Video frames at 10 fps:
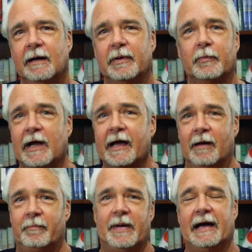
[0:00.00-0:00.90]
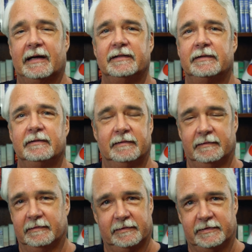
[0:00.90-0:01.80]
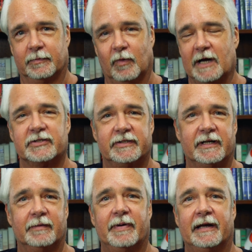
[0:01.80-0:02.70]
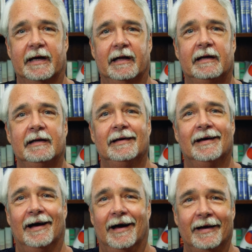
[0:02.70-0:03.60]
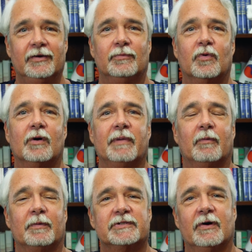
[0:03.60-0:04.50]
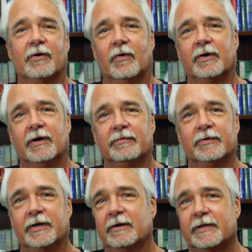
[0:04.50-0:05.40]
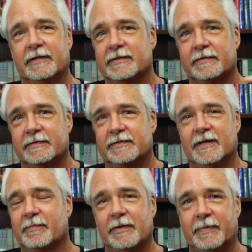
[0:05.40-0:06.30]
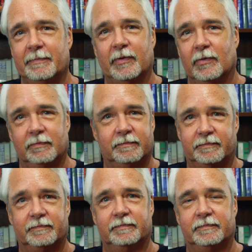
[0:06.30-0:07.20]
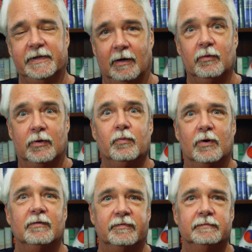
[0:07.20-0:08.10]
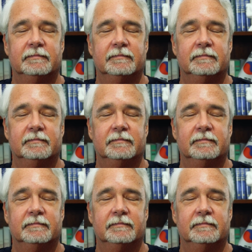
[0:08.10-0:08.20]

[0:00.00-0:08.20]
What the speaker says: I mean, when I got back to Washington and Pentagon, I knew more about what was going on over there than some of the people, you know, who were